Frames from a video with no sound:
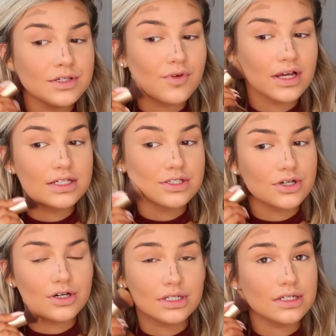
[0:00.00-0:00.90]
You really
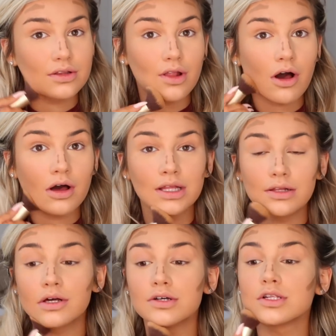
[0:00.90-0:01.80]
don't need a lot. A
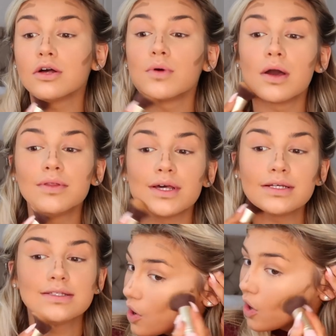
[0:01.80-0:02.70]
little goes a long way with this.